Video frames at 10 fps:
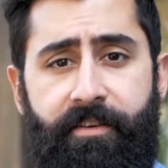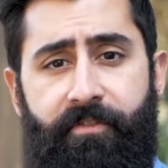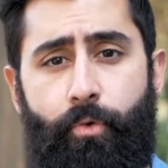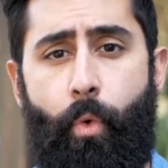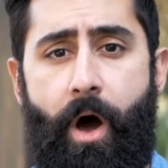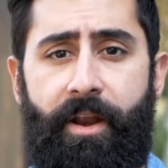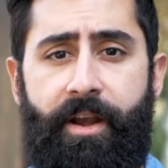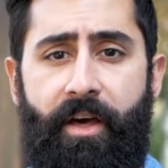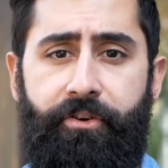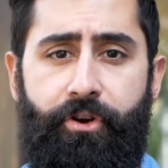If you want
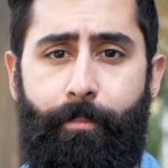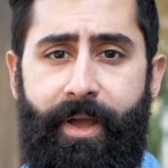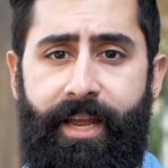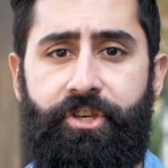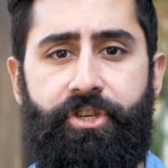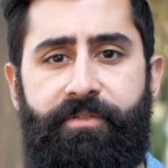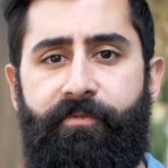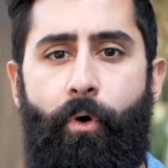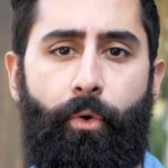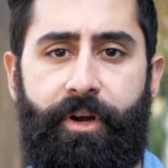another domain, just
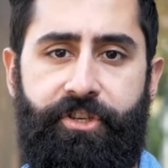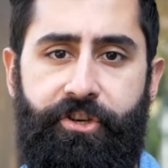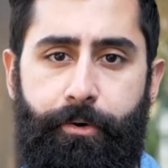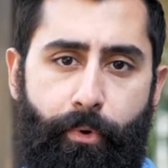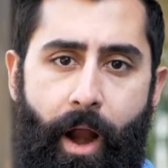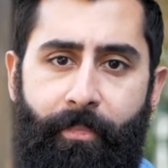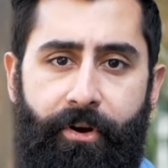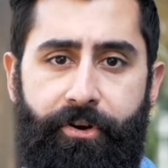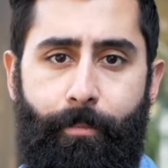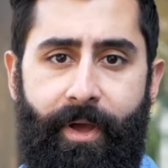forward it to your
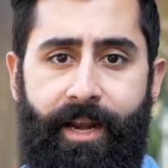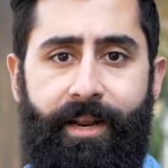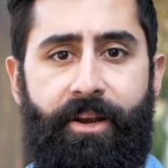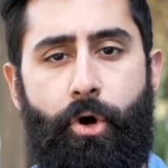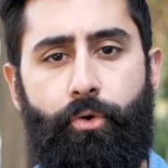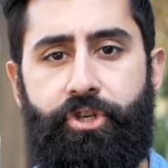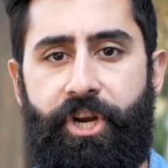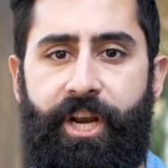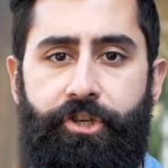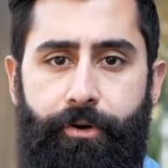primary domain and don't
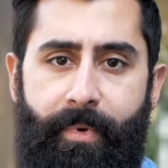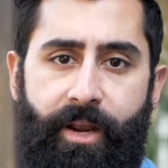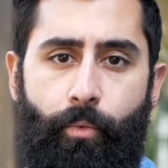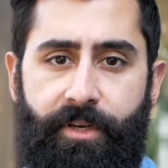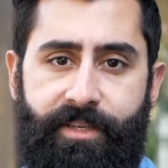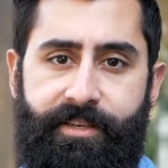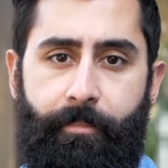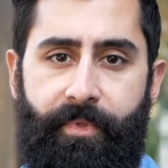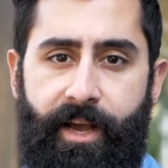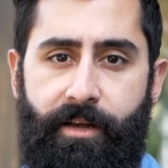change your main one to
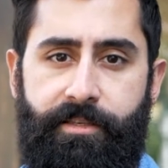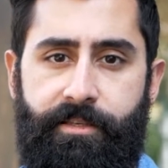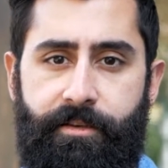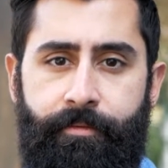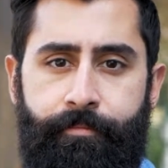something else.